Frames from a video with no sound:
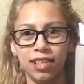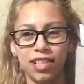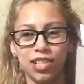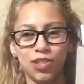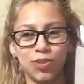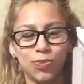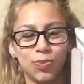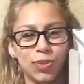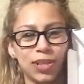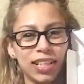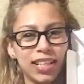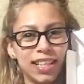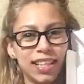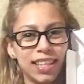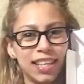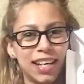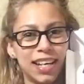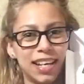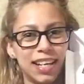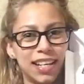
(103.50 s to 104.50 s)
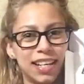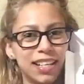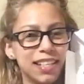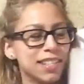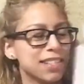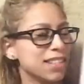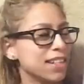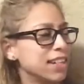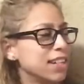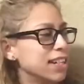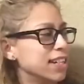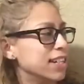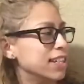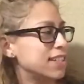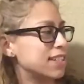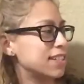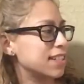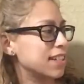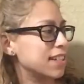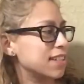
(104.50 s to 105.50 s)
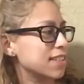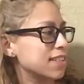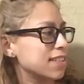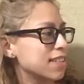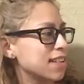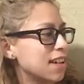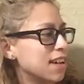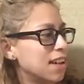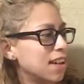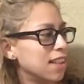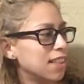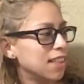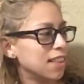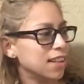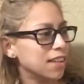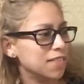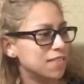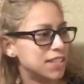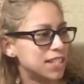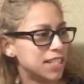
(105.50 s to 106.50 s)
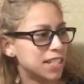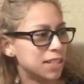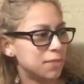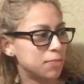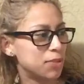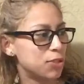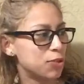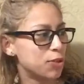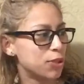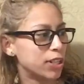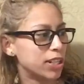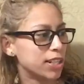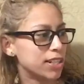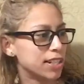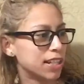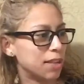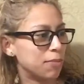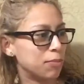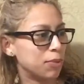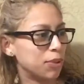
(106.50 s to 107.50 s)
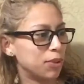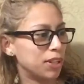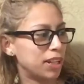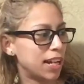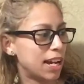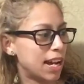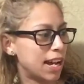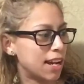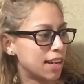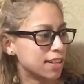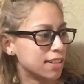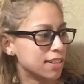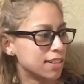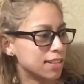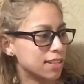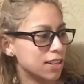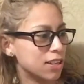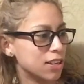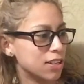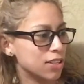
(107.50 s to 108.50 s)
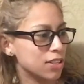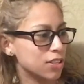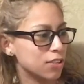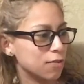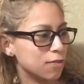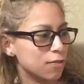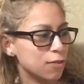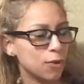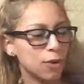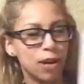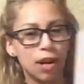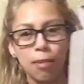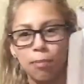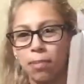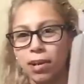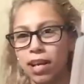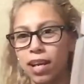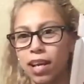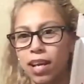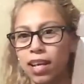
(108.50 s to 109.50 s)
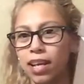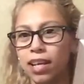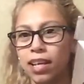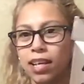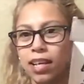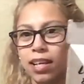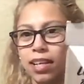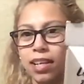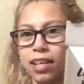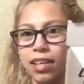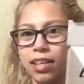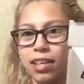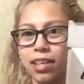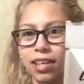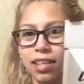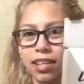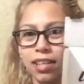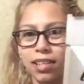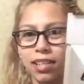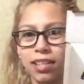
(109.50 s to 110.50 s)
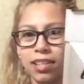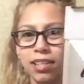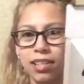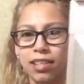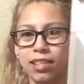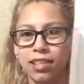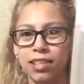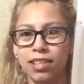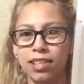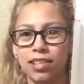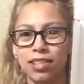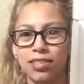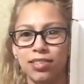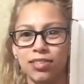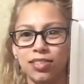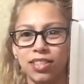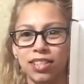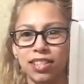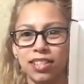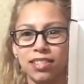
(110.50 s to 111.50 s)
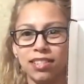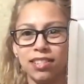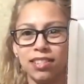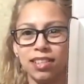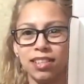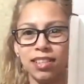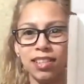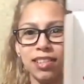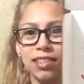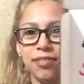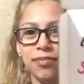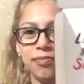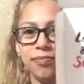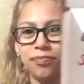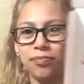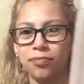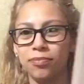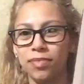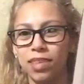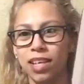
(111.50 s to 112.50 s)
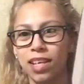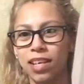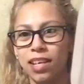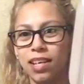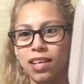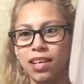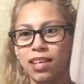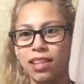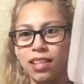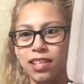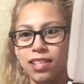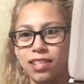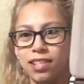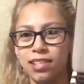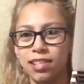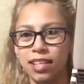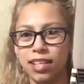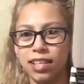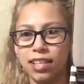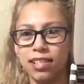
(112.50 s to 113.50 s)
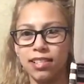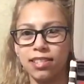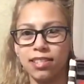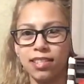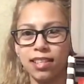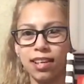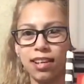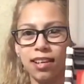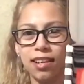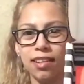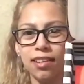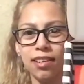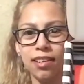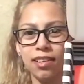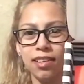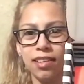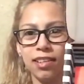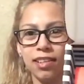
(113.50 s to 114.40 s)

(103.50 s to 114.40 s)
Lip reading: It's really nice. It says love tips, tricks, and beauty hacks, Sephora Play. So you can see. And this is the inside.